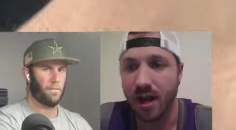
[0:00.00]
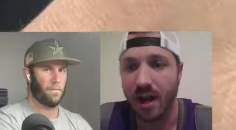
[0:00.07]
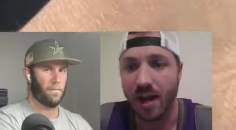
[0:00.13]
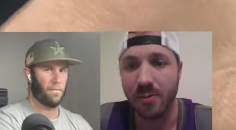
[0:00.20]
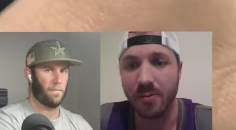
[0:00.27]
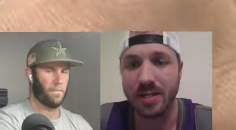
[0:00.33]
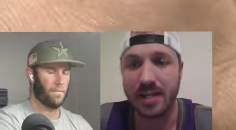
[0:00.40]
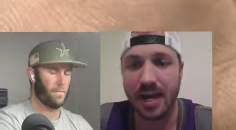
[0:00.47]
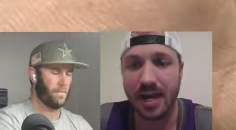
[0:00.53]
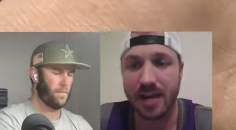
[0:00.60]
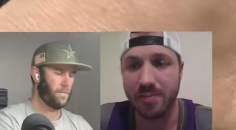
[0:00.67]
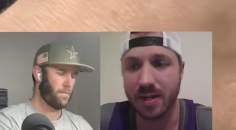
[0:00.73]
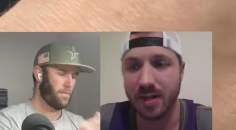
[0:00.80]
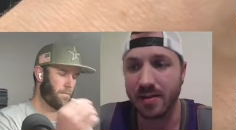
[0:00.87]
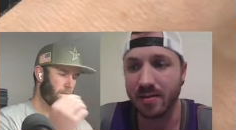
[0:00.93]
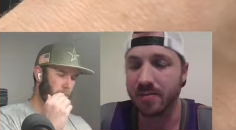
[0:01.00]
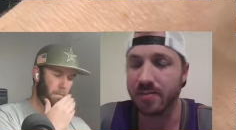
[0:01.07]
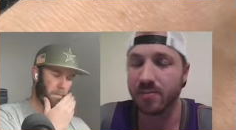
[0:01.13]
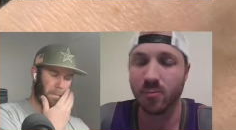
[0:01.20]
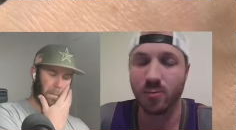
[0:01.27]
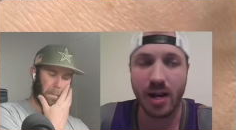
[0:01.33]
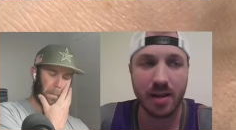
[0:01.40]
Speaker 1: I would type in
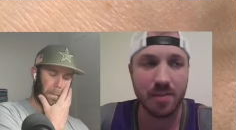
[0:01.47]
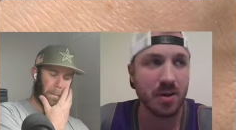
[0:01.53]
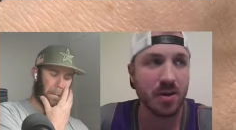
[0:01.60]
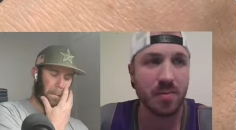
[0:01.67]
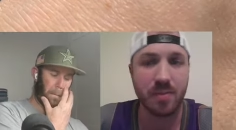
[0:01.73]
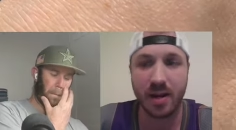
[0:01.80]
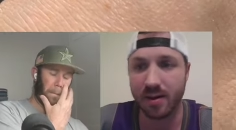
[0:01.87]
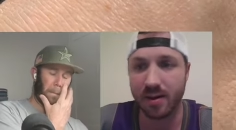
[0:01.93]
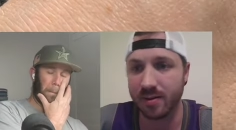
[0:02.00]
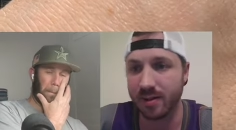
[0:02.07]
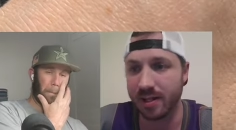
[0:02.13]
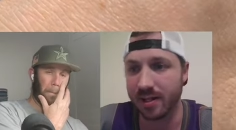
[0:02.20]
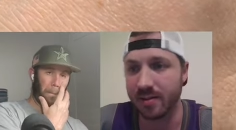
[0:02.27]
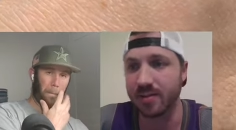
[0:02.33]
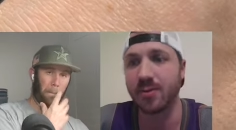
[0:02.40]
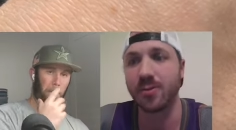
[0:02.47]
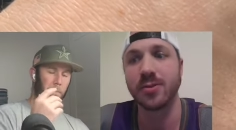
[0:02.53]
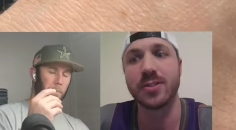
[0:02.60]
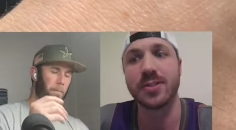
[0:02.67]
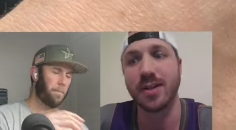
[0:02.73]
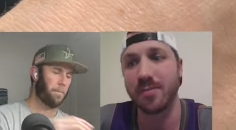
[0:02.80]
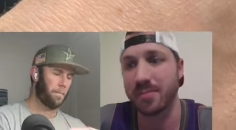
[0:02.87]
rainbow mm. parallel or
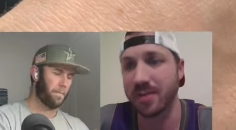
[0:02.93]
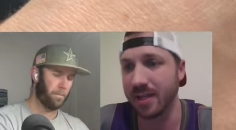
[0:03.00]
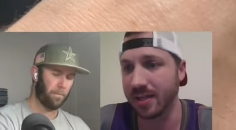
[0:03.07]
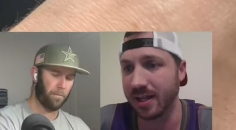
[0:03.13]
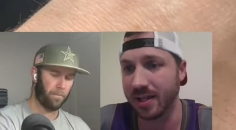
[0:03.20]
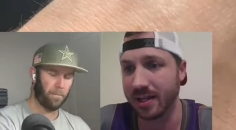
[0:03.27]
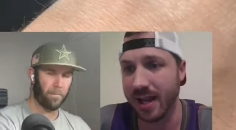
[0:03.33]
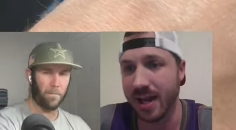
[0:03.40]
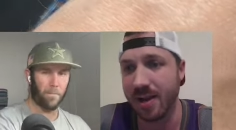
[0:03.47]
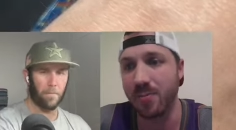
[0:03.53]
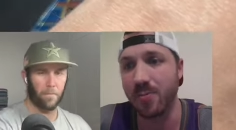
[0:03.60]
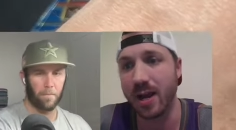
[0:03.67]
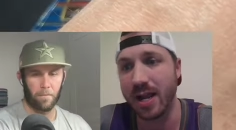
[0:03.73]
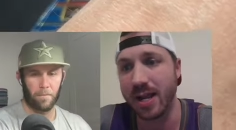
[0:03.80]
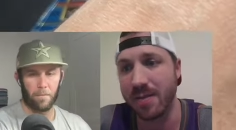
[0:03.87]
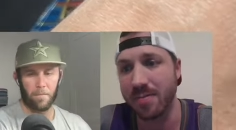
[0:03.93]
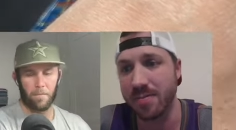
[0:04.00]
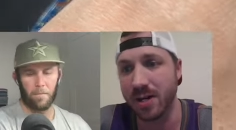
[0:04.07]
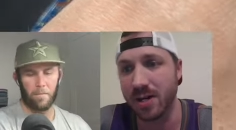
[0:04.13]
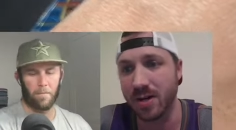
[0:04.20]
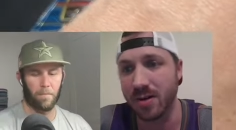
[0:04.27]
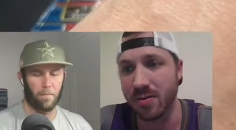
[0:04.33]
something like that.
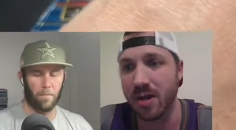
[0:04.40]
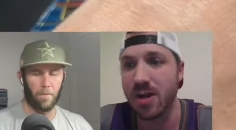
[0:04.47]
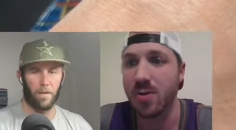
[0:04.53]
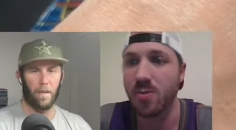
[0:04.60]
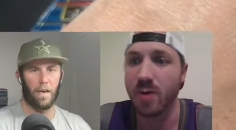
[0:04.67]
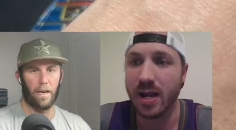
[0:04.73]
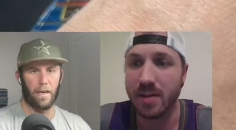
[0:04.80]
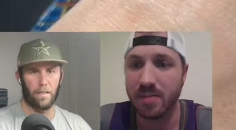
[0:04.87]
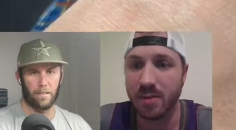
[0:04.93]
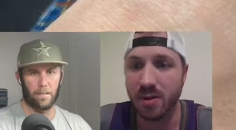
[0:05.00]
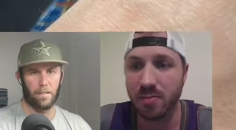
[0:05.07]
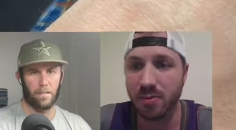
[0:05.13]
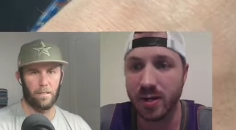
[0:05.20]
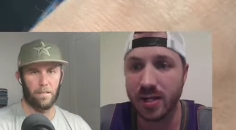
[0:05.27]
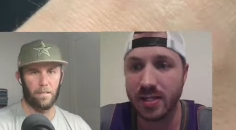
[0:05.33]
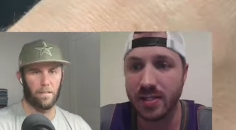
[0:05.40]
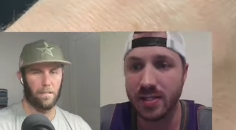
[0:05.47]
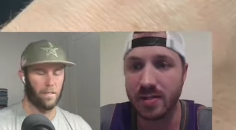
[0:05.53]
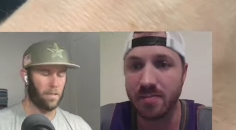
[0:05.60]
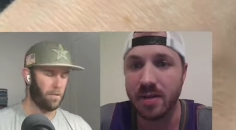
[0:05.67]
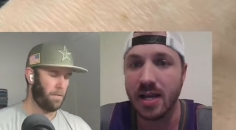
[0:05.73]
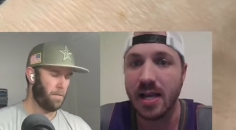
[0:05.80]
Rainbow, yes. rainbow
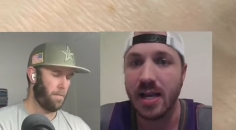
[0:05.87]
prism,